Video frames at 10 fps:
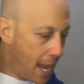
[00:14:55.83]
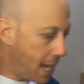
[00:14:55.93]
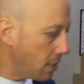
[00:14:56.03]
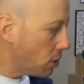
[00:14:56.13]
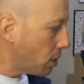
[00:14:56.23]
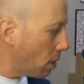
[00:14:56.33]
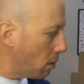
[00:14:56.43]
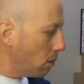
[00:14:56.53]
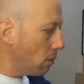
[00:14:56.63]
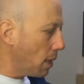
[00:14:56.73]
And
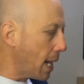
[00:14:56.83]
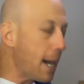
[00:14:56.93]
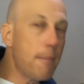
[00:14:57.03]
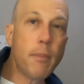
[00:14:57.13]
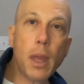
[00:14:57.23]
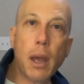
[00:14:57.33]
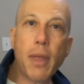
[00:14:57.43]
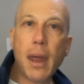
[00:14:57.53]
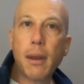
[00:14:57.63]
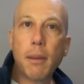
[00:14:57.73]
so
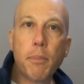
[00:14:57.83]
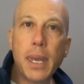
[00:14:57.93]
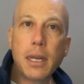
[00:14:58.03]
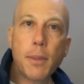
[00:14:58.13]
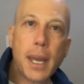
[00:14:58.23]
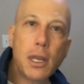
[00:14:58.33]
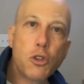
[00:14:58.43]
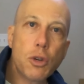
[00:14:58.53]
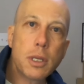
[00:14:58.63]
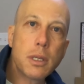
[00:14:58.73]
that piqued my
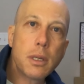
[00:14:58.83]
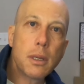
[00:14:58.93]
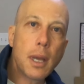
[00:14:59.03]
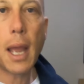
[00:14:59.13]
interest.